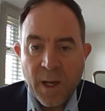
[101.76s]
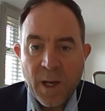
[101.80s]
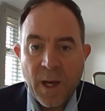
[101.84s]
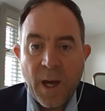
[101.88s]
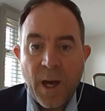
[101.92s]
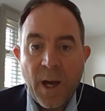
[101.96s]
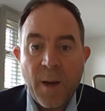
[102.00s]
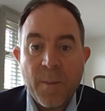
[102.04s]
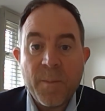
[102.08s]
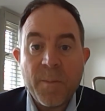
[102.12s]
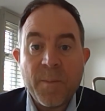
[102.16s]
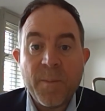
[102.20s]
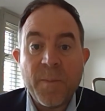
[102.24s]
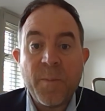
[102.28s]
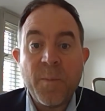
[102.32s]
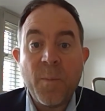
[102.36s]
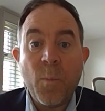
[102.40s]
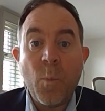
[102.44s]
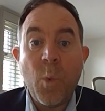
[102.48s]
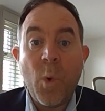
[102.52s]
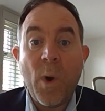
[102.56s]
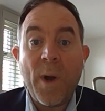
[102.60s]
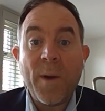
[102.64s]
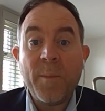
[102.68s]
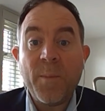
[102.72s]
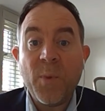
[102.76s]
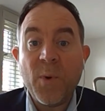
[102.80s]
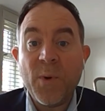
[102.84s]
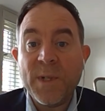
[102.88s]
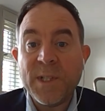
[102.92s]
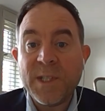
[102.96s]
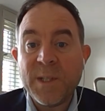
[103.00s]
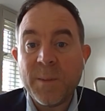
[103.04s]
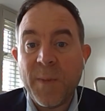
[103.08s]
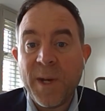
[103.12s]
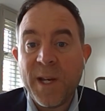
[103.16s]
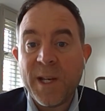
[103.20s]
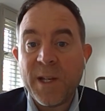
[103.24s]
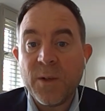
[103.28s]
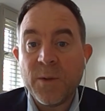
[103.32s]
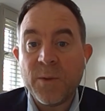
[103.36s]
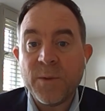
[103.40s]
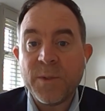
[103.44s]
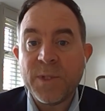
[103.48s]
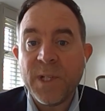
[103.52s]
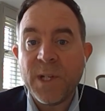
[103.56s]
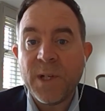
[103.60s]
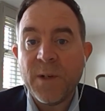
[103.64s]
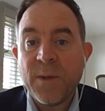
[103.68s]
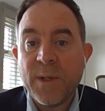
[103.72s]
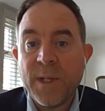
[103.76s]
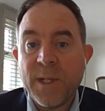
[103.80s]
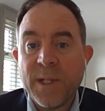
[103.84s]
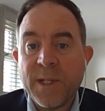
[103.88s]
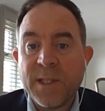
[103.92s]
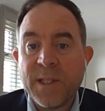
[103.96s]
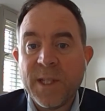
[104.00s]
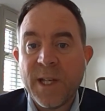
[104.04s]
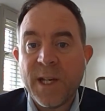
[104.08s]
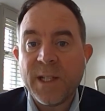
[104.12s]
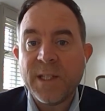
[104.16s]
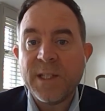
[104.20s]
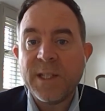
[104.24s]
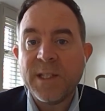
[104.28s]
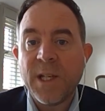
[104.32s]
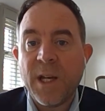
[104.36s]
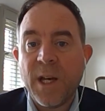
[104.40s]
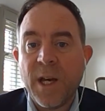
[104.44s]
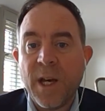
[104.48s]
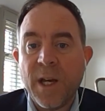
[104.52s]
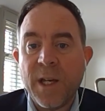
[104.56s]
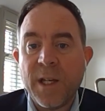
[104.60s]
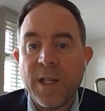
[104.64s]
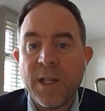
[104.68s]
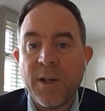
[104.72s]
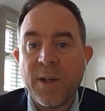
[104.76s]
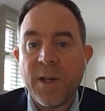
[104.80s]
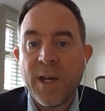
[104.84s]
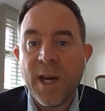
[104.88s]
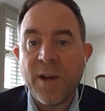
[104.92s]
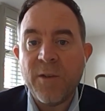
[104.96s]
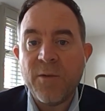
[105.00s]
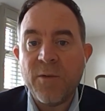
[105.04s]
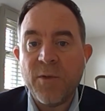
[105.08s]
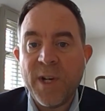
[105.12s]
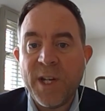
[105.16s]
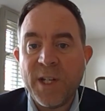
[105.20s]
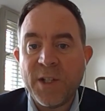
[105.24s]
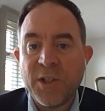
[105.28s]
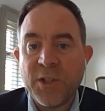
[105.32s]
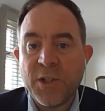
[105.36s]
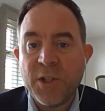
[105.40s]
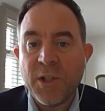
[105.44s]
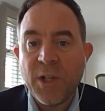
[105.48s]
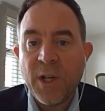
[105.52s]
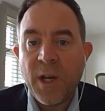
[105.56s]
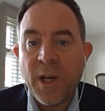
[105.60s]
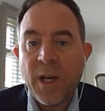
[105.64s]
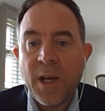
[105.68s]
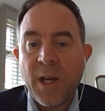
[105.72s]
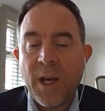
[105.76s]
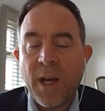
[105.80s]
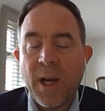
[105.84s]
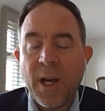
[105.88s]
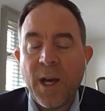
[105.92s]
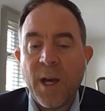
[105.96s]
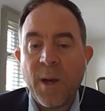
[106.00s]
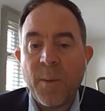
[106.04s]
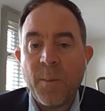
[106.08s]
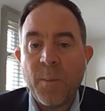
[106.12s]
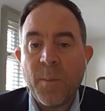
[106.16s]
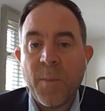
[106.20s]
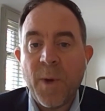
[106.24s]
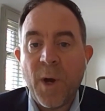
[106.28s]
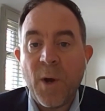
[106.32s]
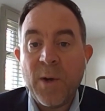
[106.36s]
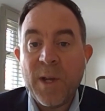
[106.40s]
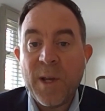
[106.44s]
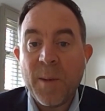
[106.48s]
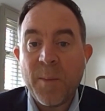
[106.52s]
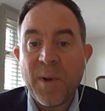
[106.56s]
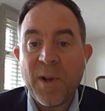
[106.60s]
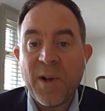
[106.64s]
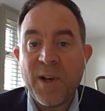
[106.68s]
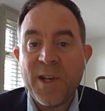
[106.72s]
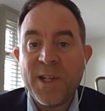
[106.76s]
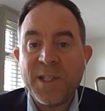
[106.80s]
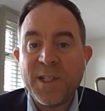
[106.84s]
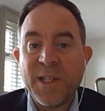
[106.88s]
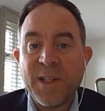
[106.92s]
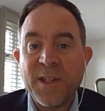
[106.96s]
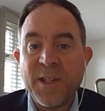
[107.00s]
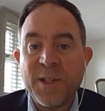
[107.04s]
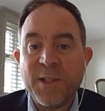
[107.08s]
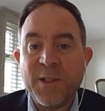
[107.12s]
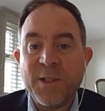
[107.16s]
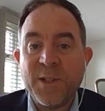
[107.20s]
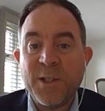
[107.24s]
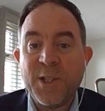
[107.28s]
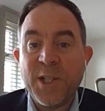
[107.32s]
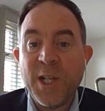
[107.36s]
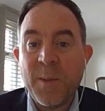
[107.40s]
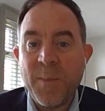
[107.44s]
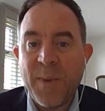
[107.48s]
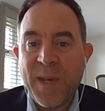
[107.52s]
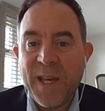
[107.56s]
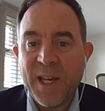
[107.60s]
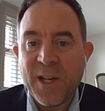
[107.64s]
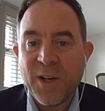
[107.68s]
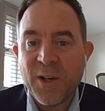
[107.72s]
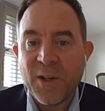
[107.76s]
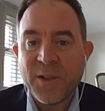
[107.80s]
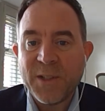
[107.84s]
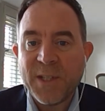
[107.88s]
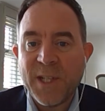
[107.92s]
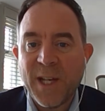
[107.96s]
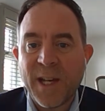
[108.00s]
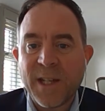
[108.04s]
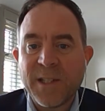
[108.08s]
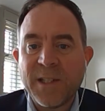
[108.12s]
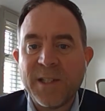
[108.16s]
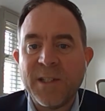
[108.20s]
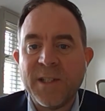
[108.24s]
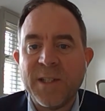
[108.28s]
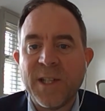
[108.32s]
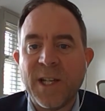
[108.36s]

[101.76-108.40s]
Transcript: Um, one point to make also is that uh, U K REACH um, only applies in the G B context.